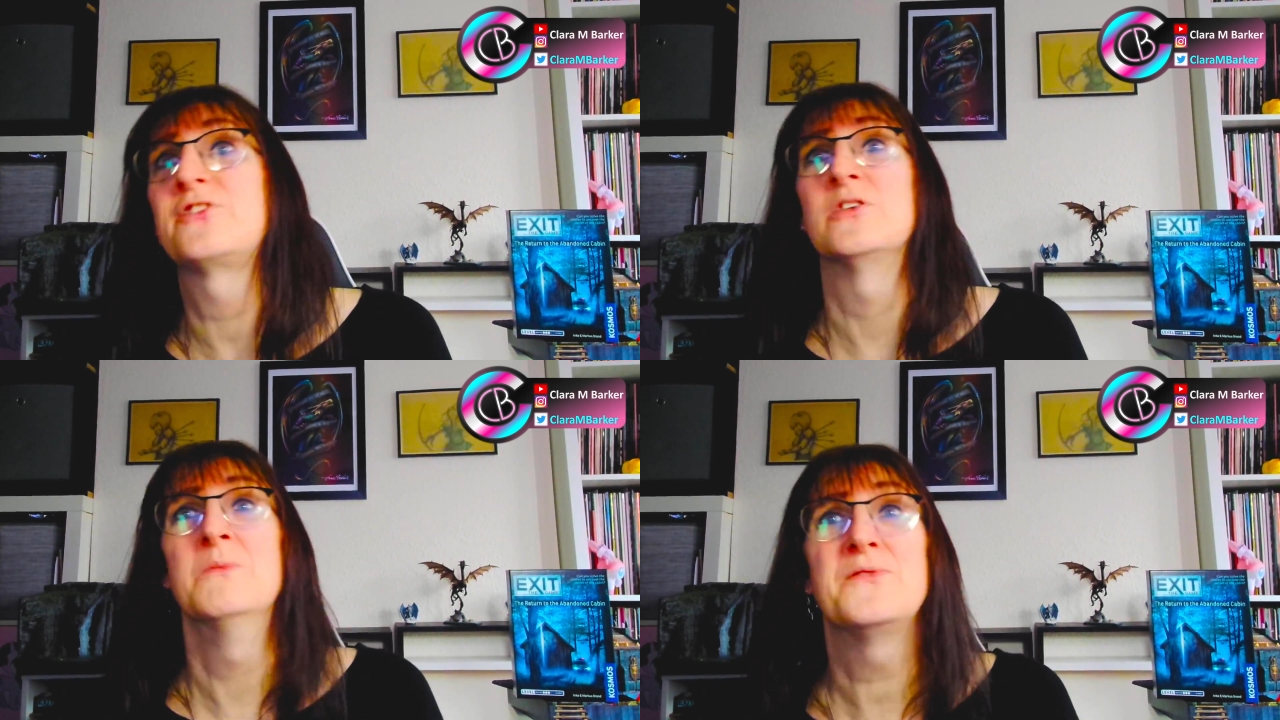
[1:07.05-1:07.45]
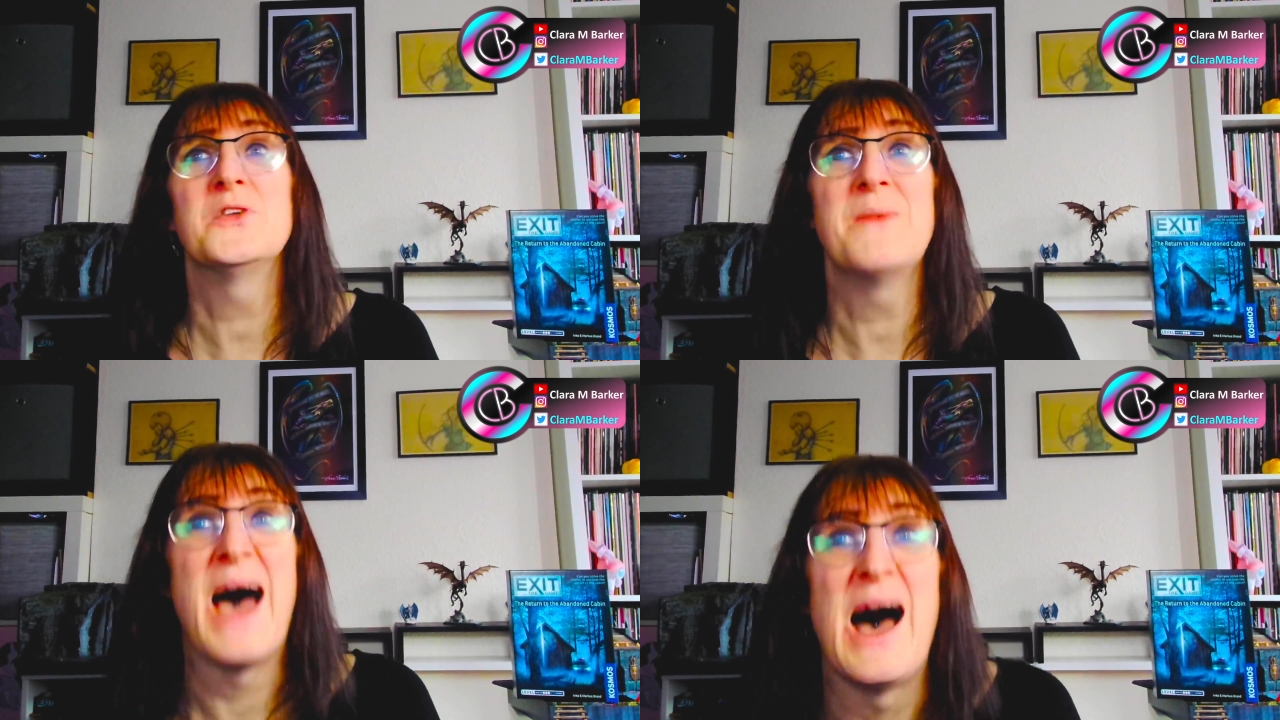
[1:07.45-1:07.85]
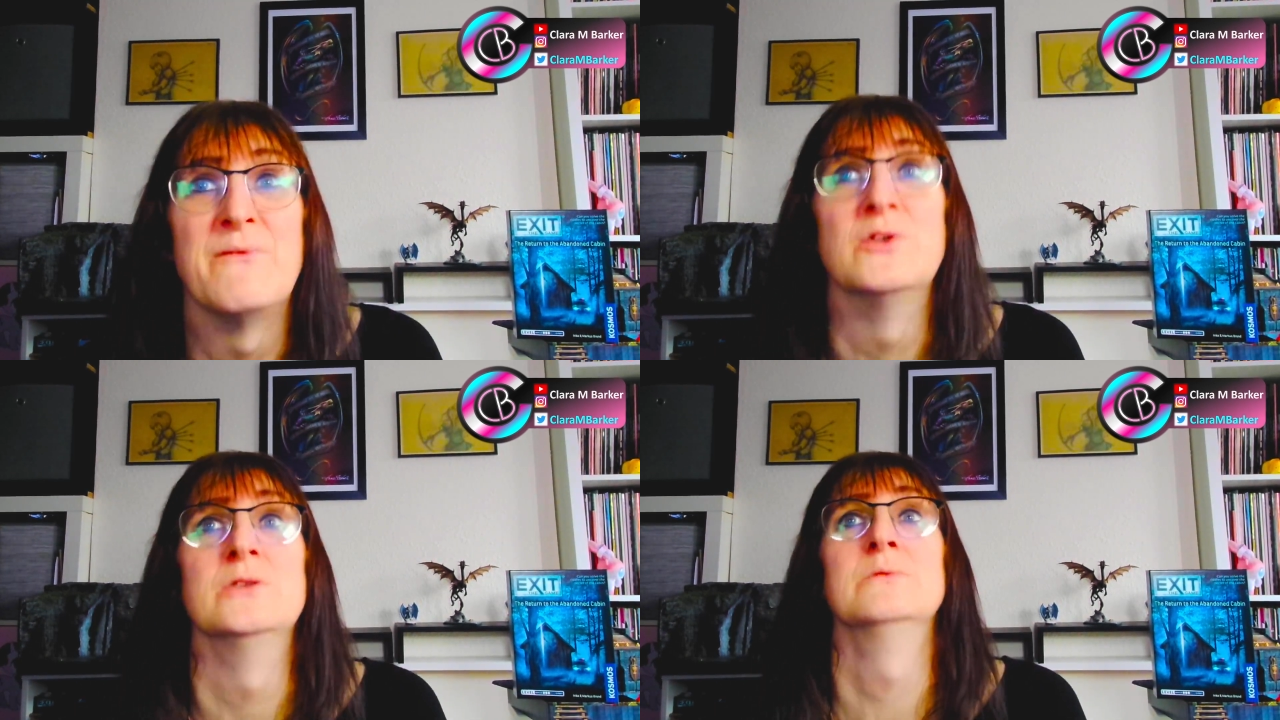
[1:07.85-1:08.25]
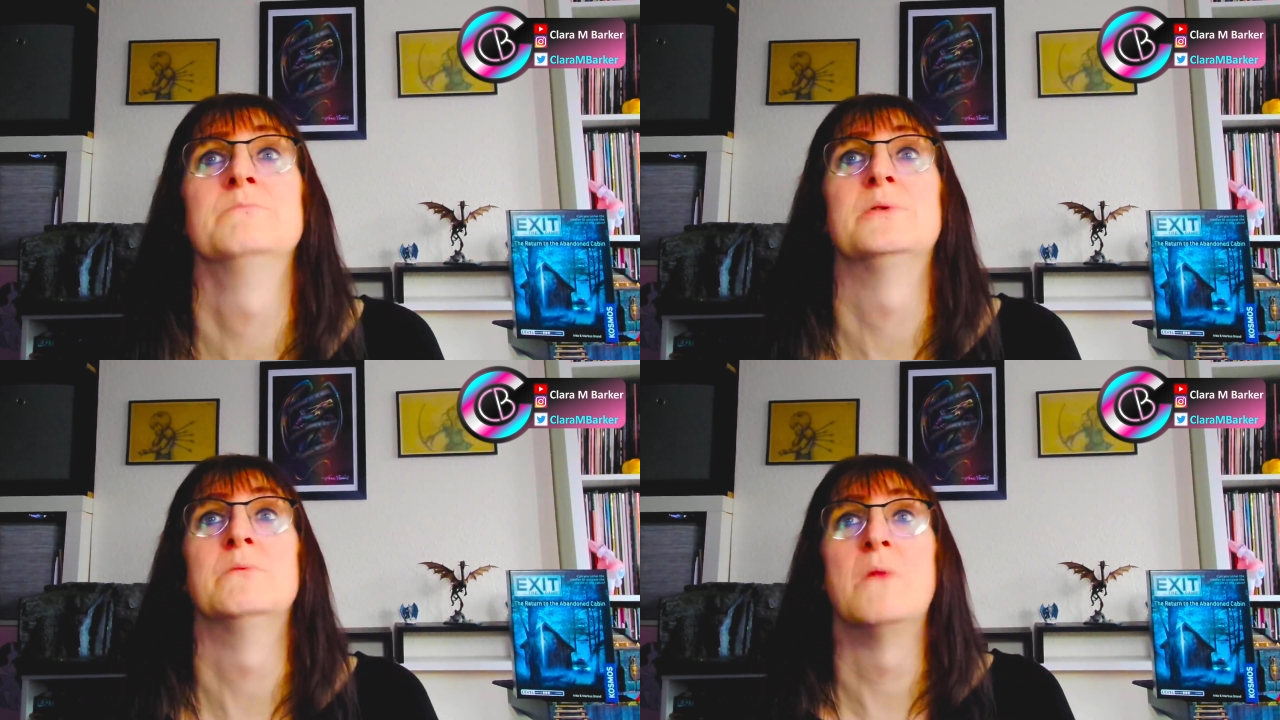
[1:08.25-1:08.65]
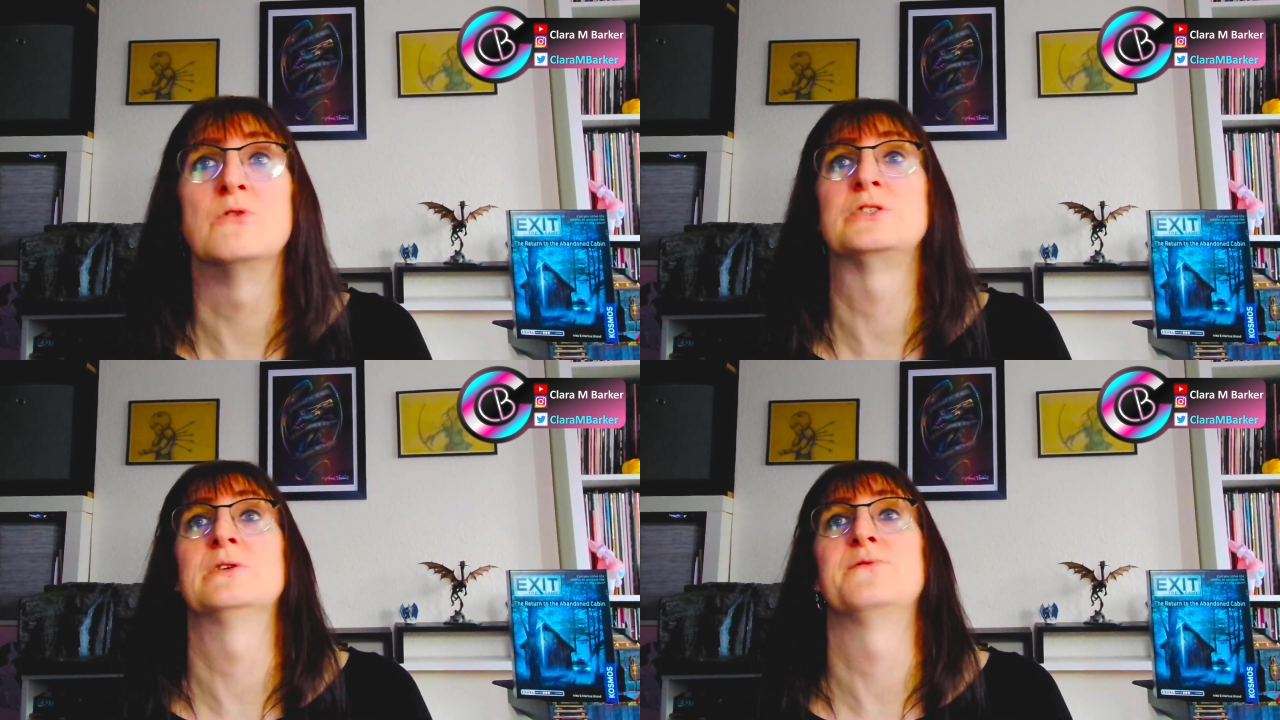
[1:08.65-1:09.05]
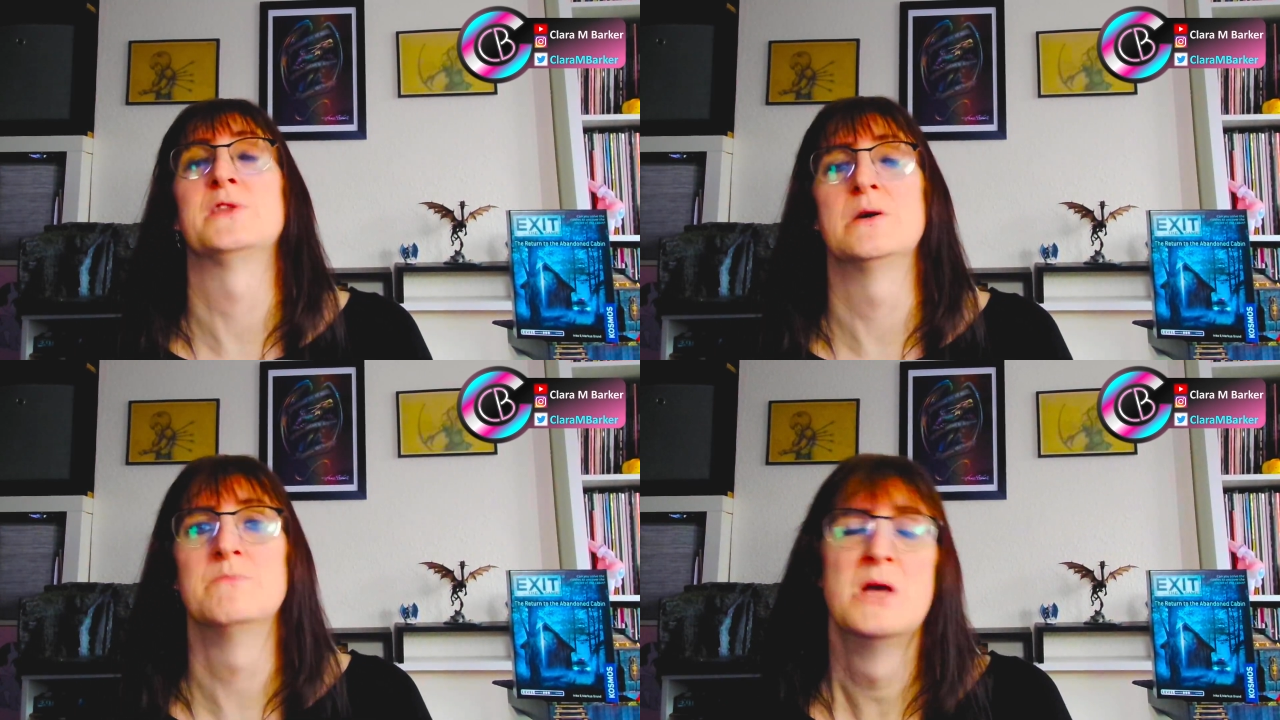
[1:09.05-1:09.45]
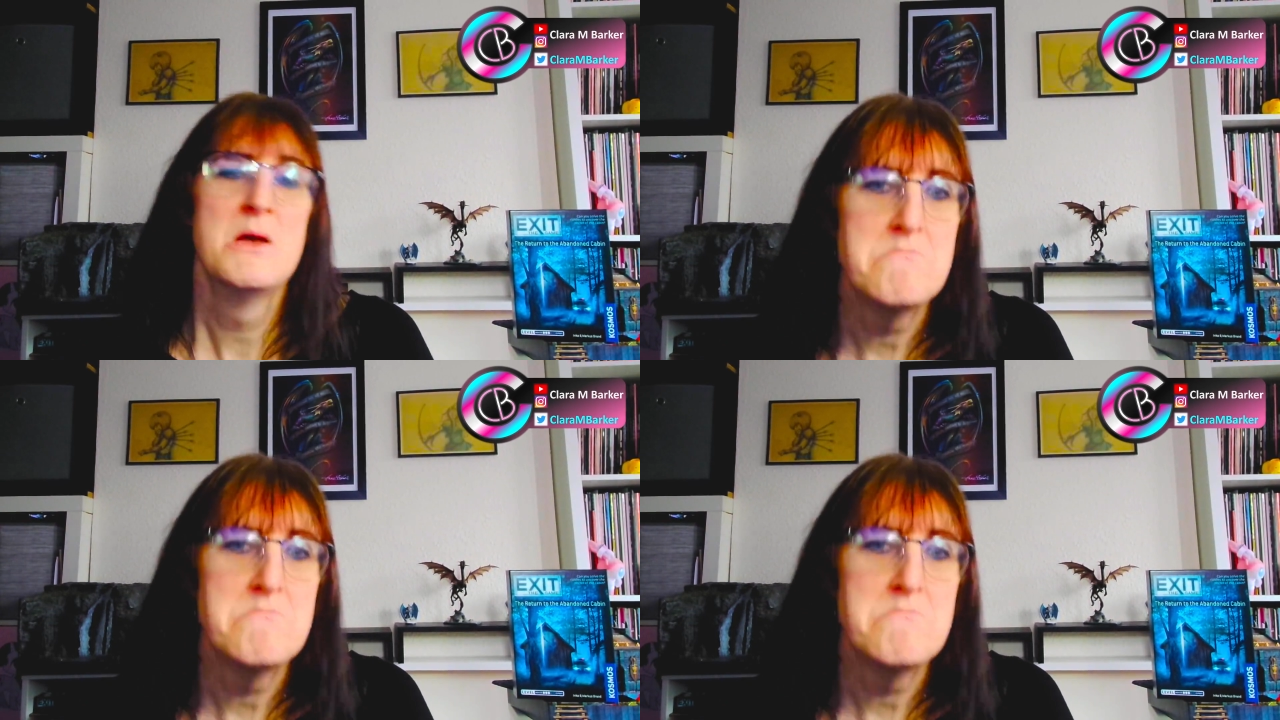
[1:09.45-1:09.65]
some of them haven't, but most of them